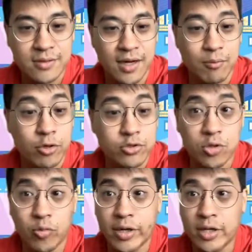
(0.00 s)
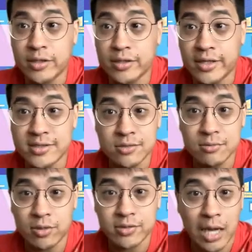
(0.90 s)
I'm not sure whether there's still
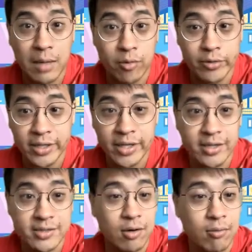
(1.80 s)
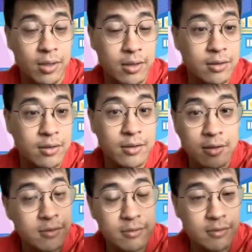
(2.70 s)
more time or they kick us out, but
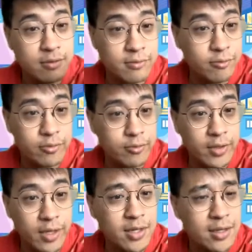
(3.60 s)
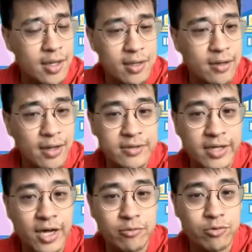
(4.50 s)
anything else I
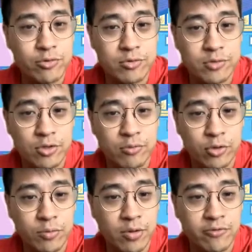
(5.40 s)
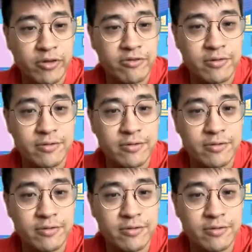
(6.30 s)
can help you both with?